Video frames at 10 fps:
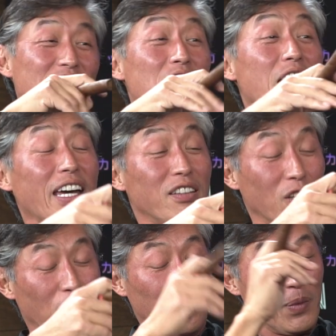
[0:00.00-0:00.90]
Hey,
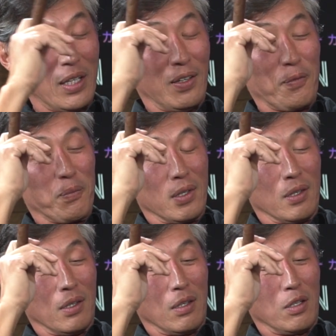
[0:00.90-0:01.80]
so
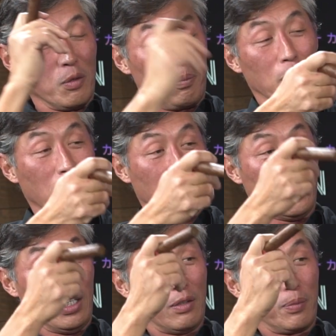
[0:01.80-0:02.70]
your book
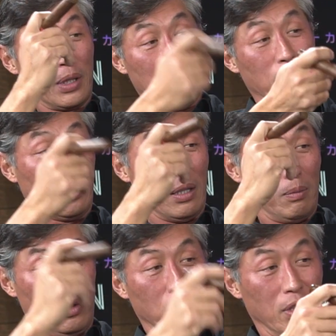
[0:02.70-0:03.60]
is becoming a
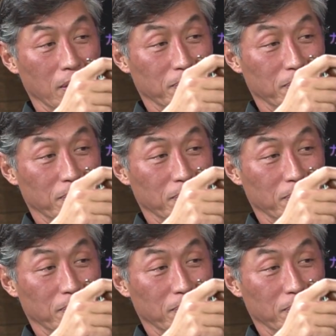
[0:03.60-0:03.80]
movie,